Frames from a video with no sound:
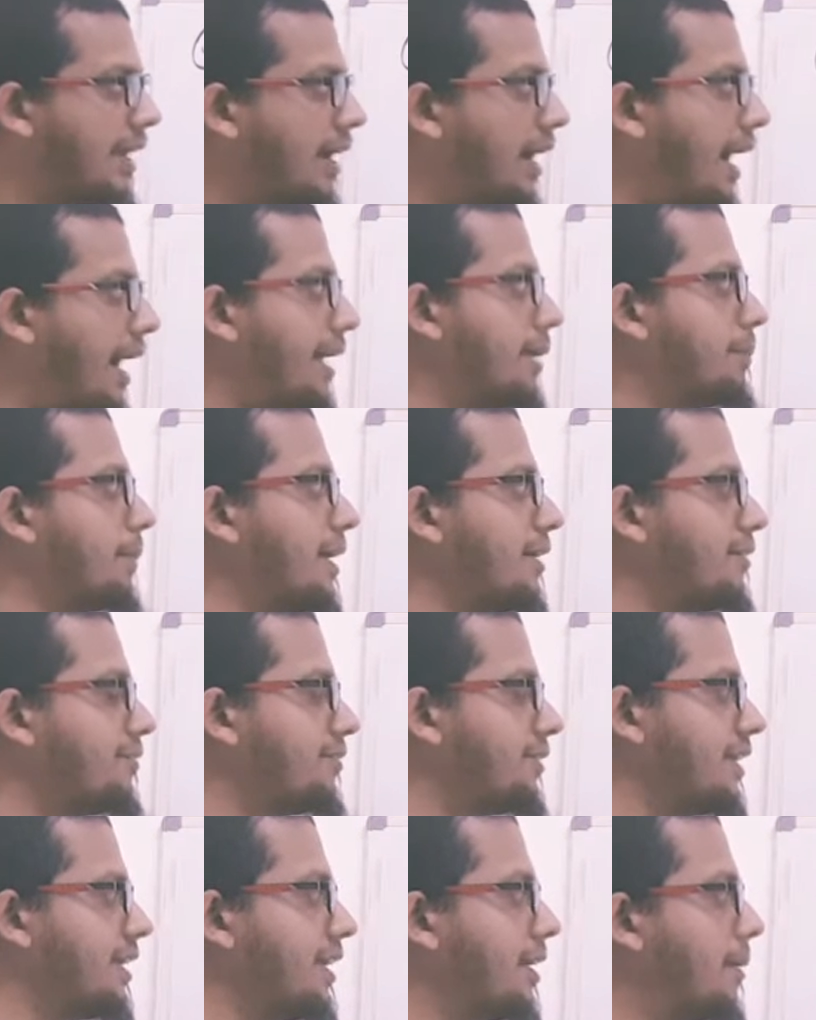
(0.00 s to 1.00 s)
and
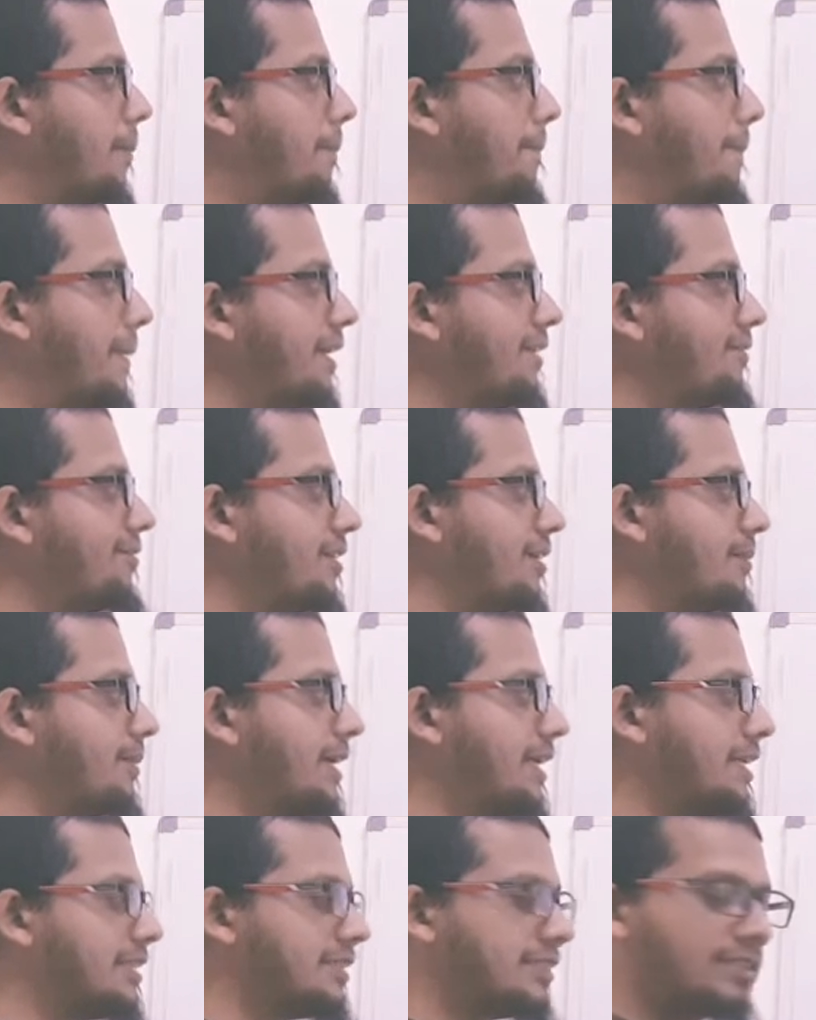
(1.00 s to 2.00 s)
Manfi
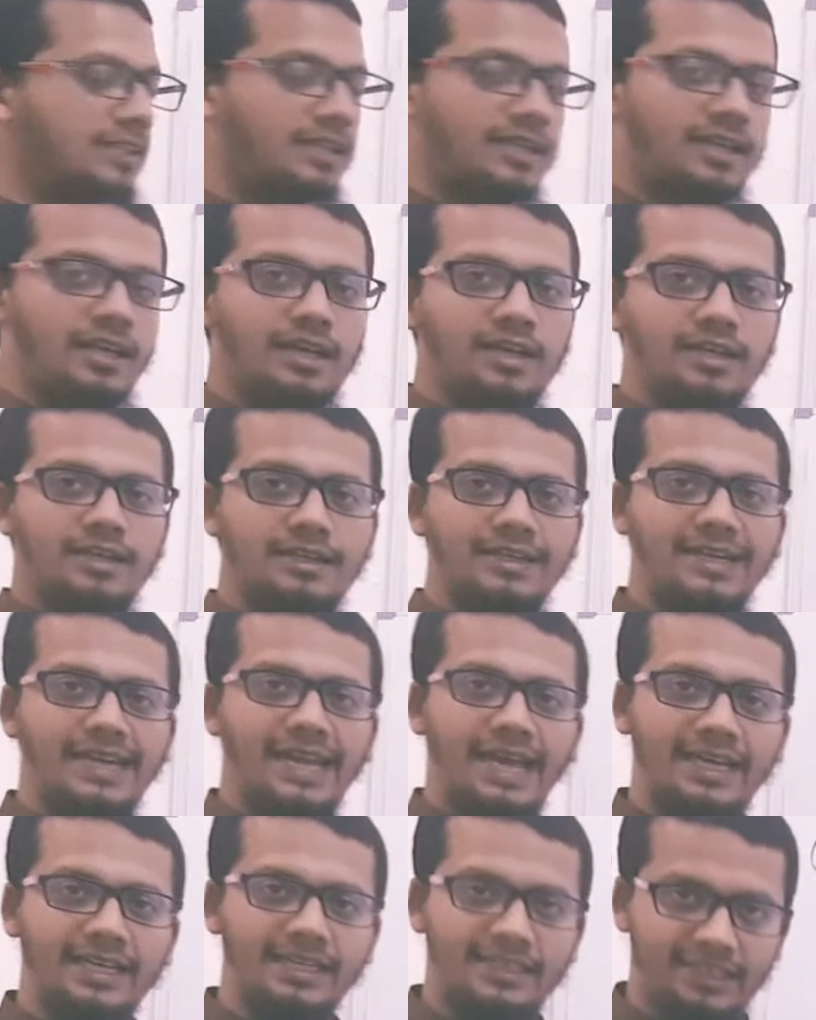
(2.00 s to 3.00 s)
means
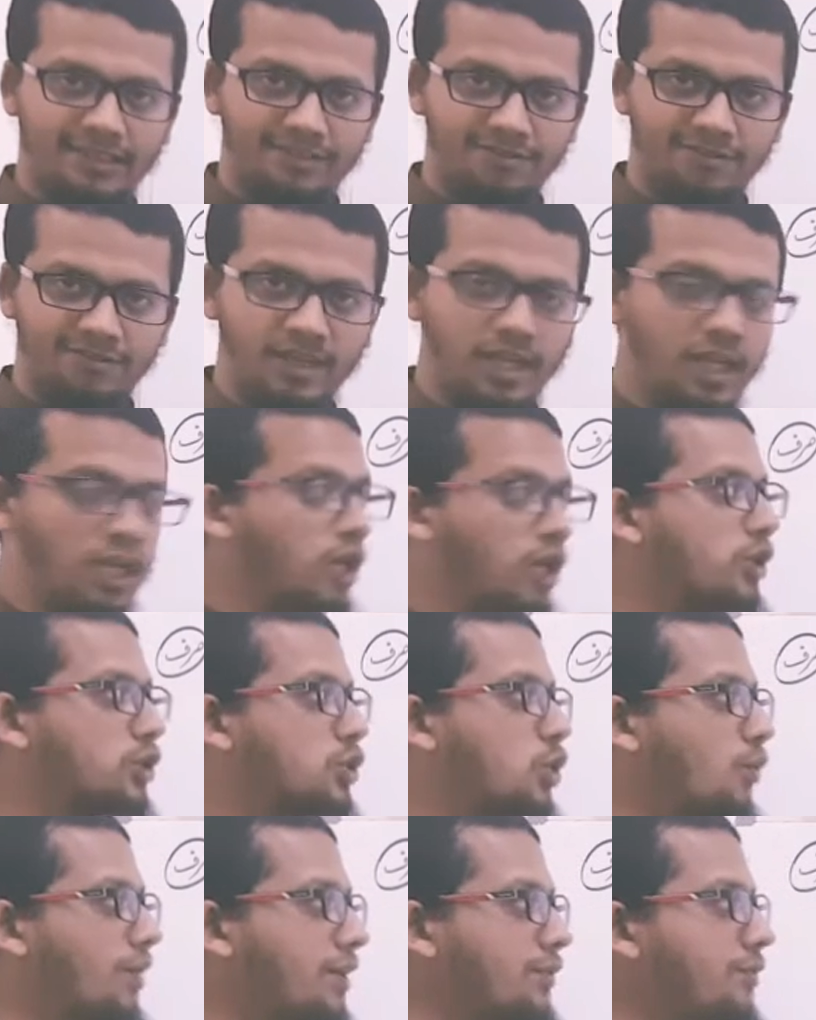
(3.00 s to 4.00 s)
negative.
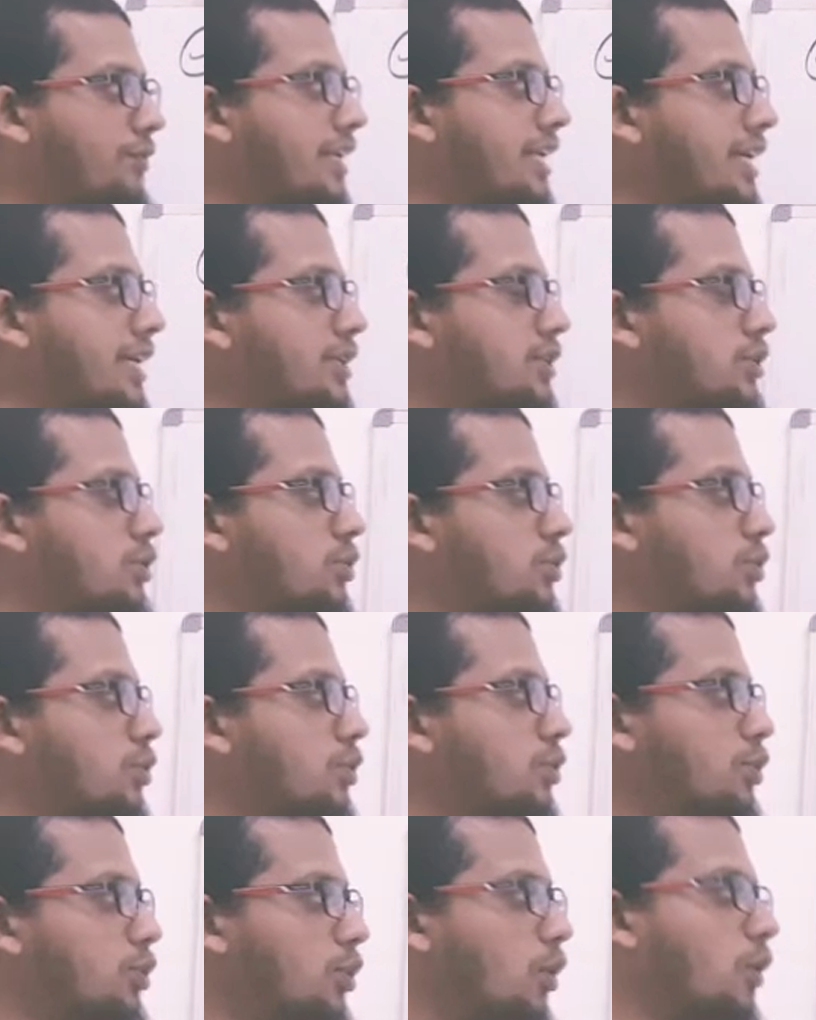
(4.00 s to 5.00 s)
So what we need
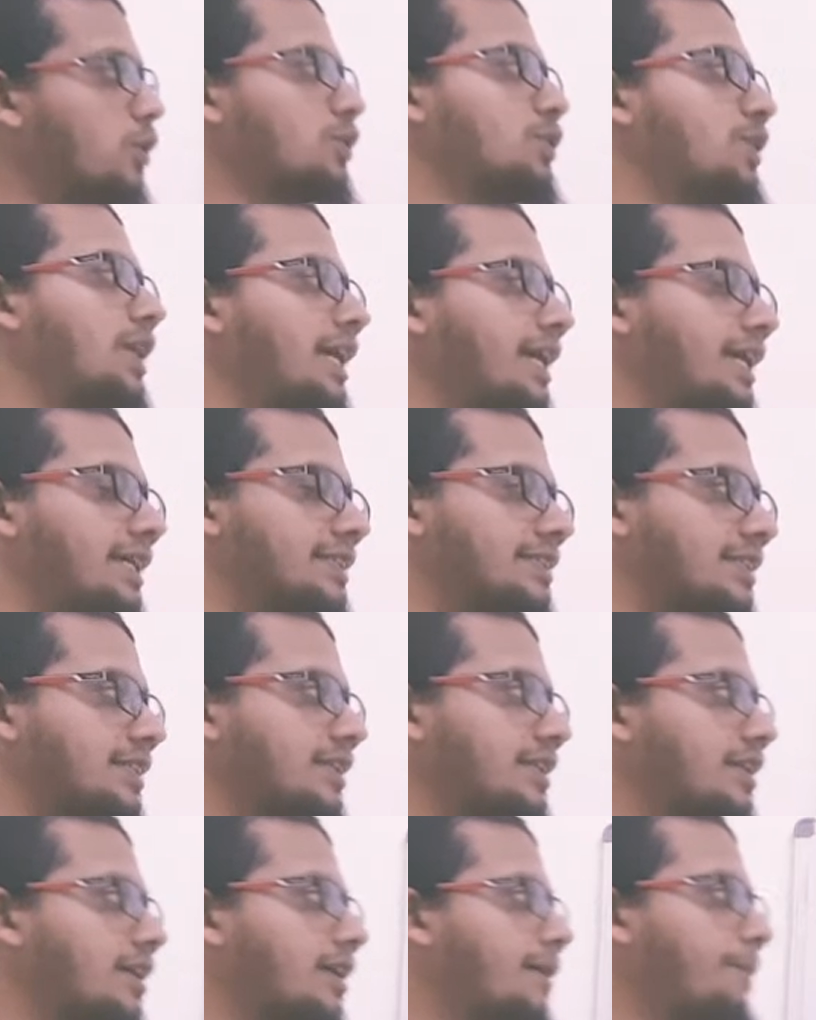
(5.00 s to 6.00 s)
to know today is
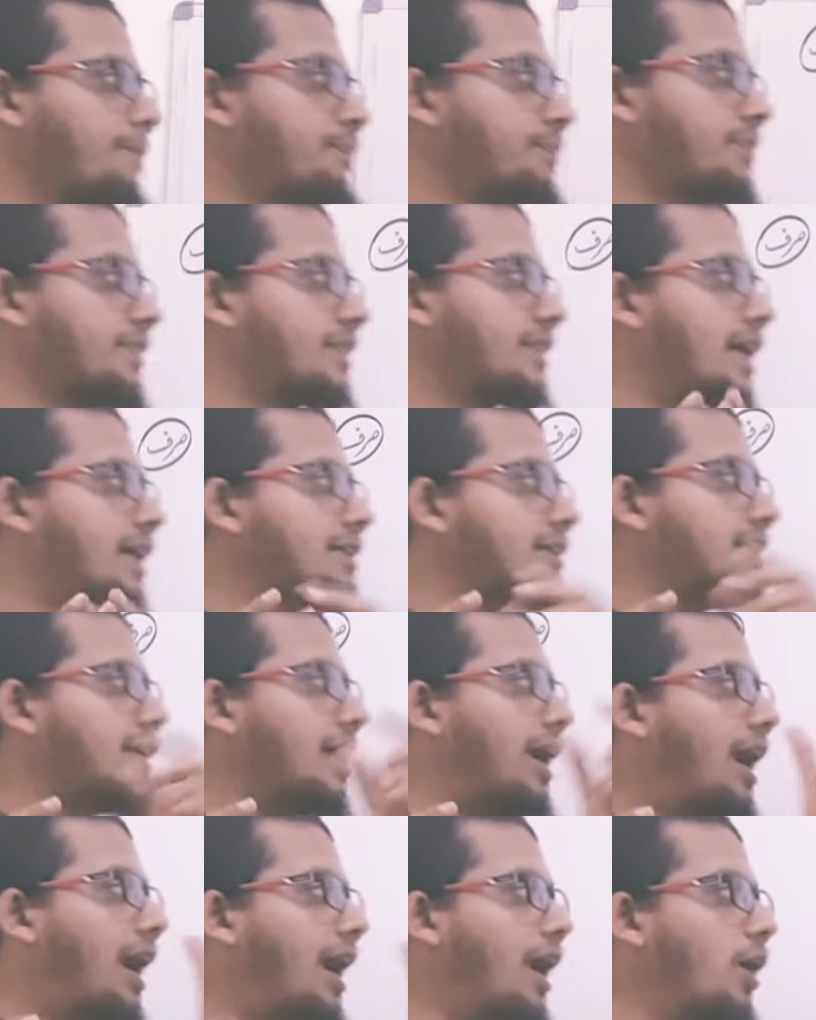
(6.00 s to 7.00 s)
that
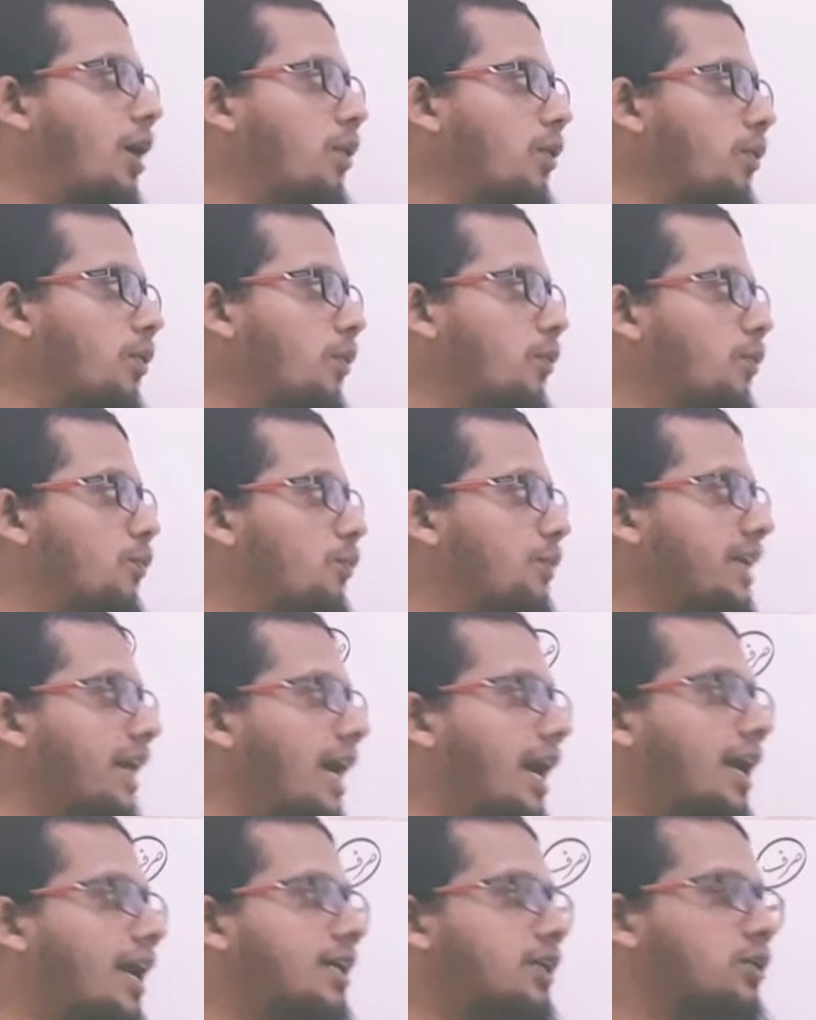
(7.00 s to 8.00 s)
how we
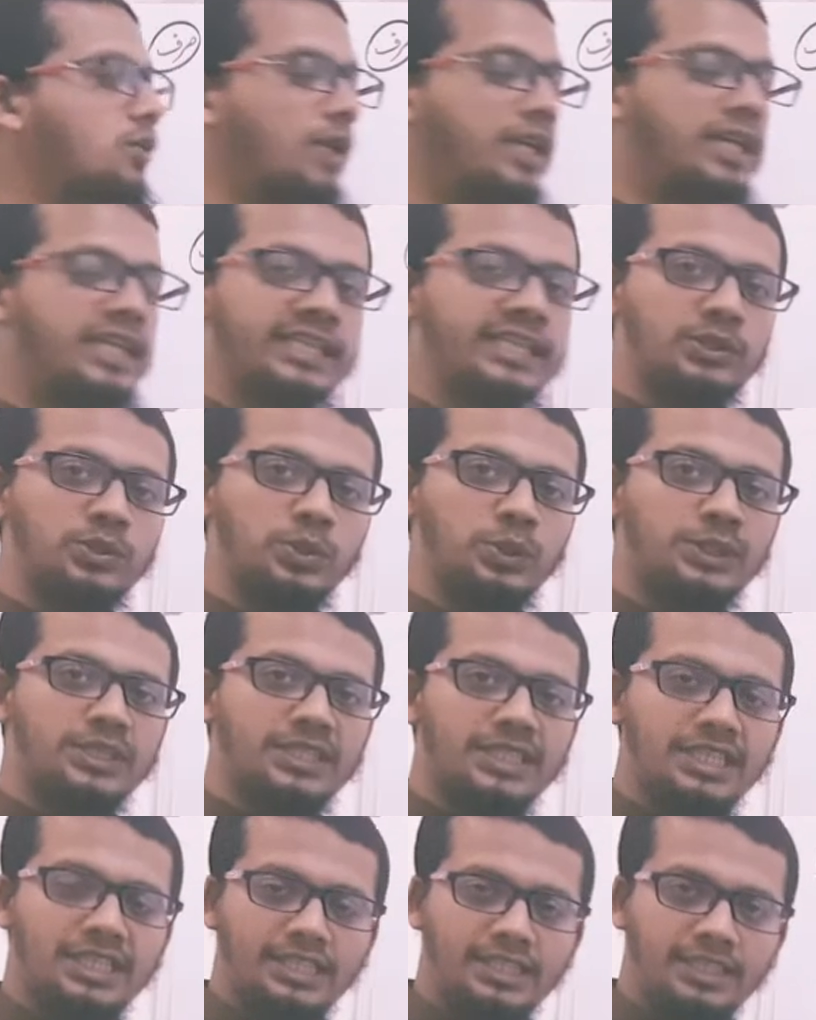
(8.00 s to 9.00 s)
are going to
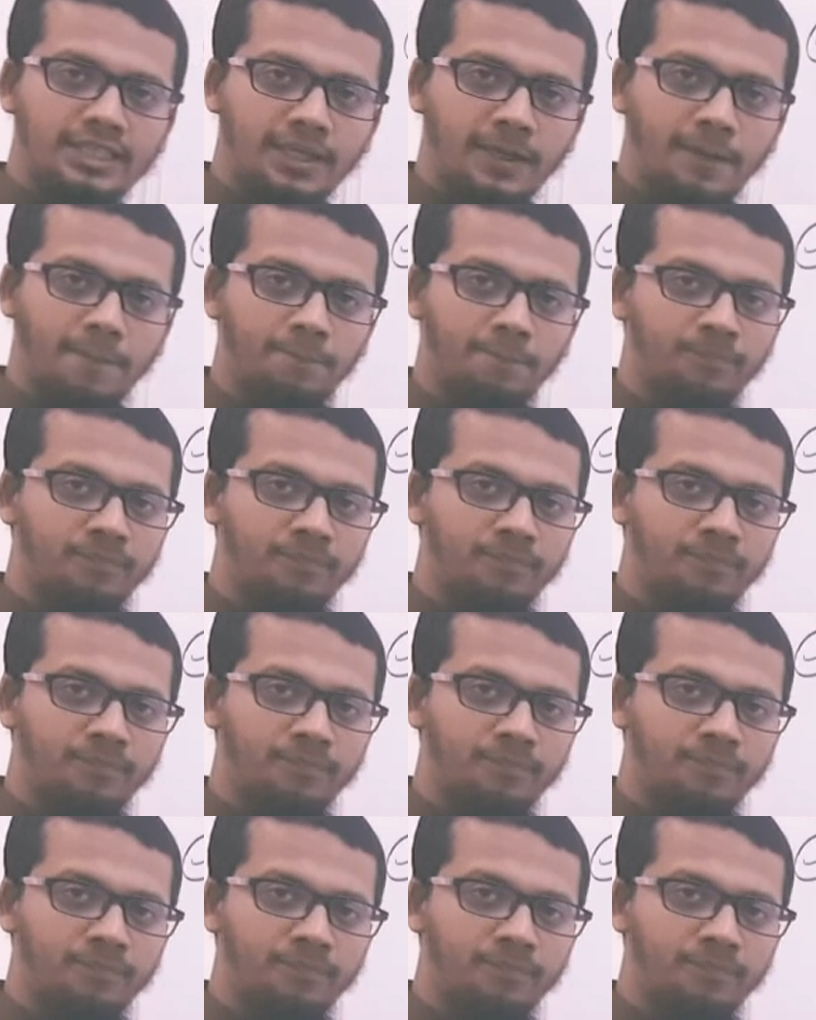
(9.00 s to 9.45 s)
turn